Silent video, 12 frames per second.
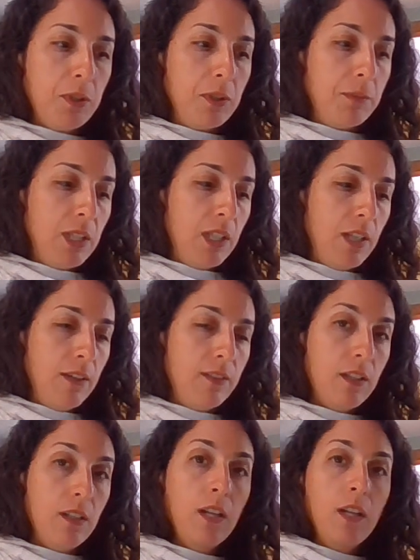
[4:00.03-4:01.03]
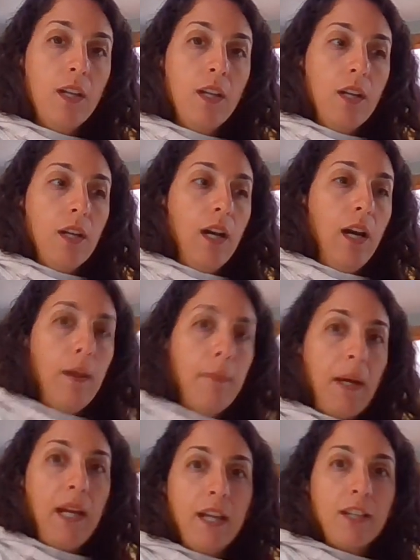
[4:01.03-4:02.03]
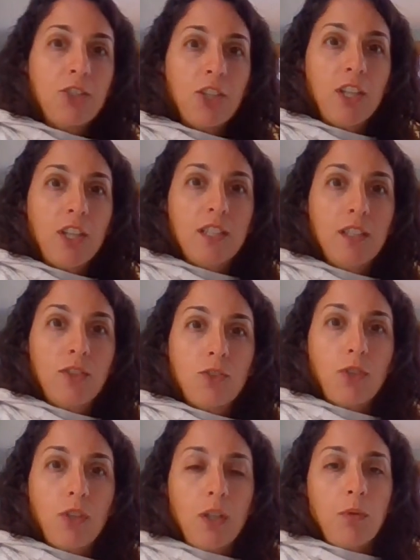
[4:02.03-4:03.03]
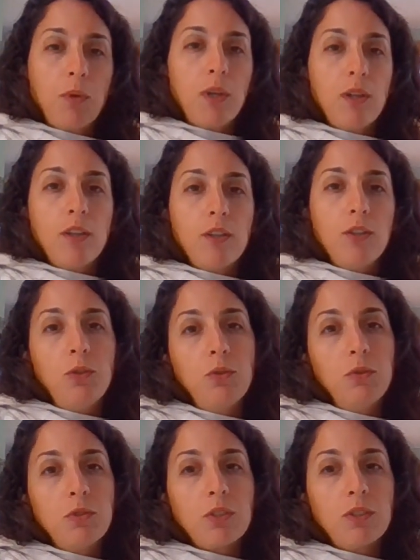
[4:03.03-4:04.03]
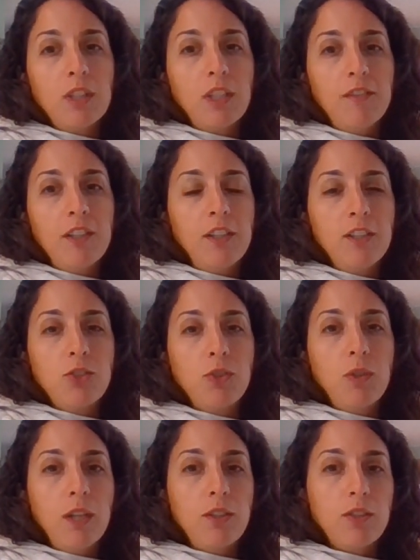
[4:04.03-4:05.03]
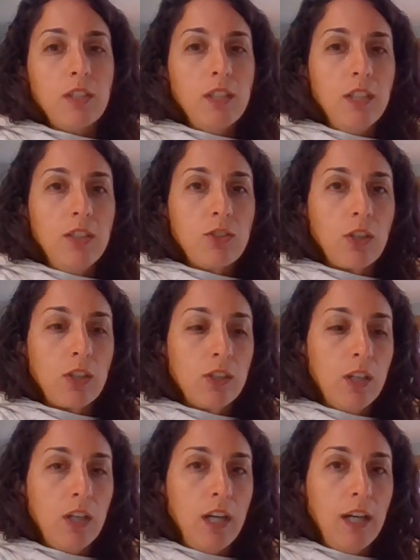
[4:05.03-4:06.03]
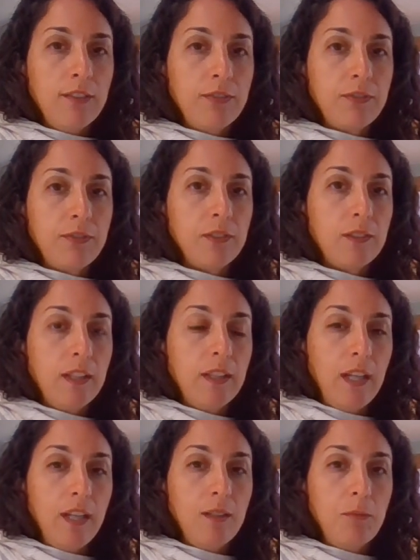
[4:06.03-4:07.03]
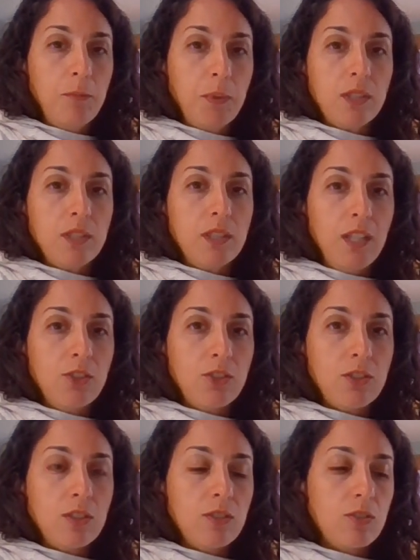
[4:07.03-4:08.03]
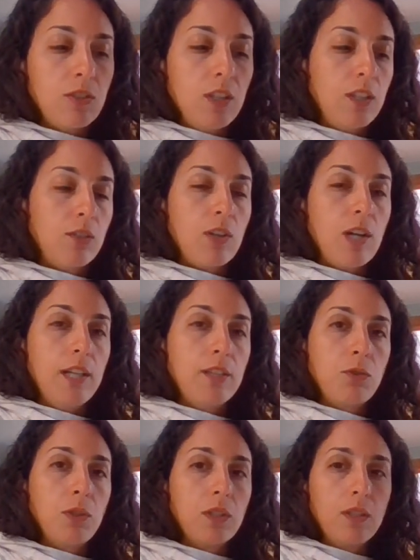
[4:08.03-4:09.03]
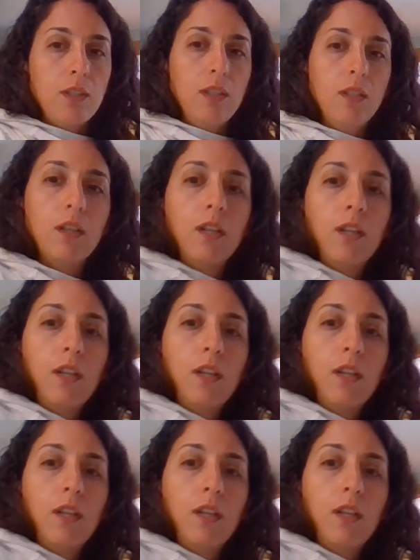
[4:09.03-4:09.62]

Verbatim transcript: put them in the oven. Um, I actually did the trick where you turn the oven on at 200 and then turn it off and then put the danishes in so they can rise quickly.